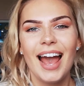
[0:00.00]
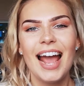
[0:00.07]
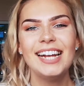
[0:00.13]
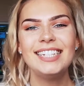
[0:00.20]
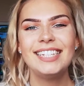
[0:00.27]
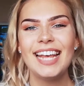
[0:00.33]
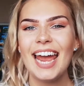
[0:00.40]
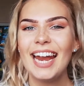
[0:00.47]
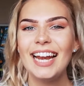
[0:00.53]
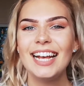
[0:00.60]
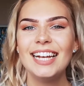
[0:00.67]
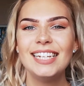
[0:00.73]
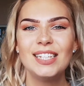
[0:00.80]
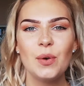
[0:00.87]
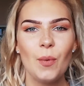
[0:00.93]
Hi
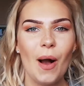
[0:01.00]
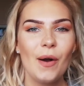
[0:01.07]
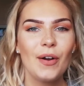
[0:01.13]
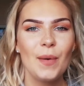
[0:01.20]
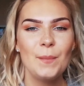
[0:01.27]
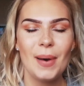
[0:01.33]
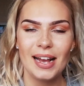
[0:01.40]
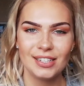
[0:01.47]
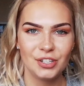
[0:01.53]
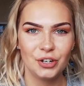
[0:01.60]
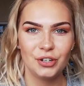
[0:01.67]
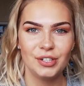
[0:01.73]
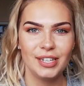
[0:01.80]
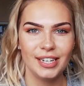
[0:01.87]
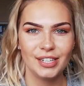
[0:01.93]
sailors, welcome back to
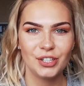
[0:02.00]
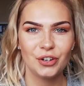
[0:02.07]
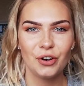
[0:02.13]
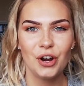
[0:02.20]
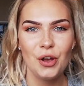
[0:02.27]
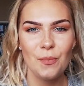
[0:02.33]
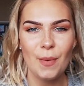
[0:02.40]
Cruising as Crew.